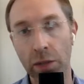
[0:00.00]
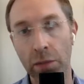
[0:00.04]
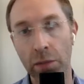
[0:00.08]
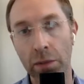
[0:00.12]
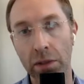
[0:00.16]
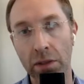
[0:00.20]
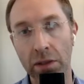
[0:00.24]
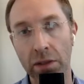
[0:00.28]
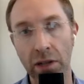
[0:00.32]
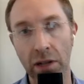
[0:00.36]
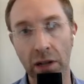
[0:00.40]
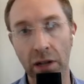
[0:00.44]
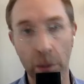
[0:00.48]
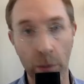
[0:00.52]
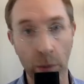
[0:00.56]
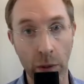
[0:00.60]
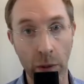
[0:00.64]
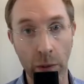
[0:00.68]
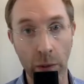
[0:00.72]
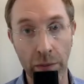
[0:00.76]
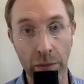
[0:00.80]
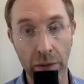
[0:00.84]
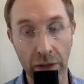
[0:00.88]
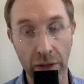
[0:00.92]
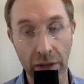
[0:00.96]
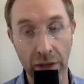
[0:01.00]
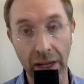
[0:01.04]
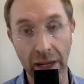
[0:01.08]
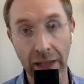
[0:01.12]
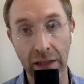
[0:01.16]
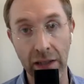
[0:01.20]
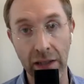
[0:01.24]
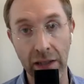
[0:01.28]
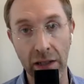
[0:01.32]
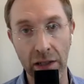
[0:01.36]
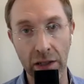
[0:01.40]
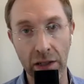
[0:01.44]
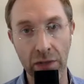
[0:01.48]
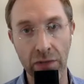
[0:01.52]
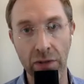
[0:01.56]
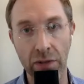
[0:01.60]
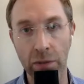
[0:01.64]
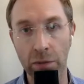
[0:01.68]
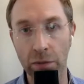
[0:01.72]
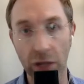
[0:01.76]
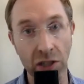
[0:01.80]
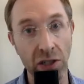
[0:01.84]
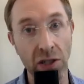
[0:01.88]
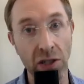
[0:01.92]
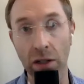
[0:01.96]
military would protect us
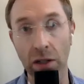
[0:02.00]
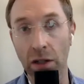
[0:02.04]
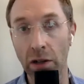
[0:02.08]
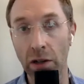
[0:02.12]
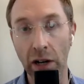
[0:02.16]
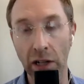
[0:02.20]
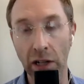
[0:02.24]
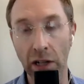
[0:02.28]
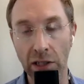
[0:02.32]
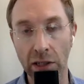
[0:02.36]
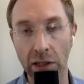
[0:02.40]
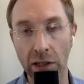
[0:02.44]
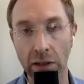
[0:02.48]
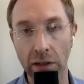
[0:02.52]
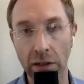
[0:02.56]
from Russian aggression.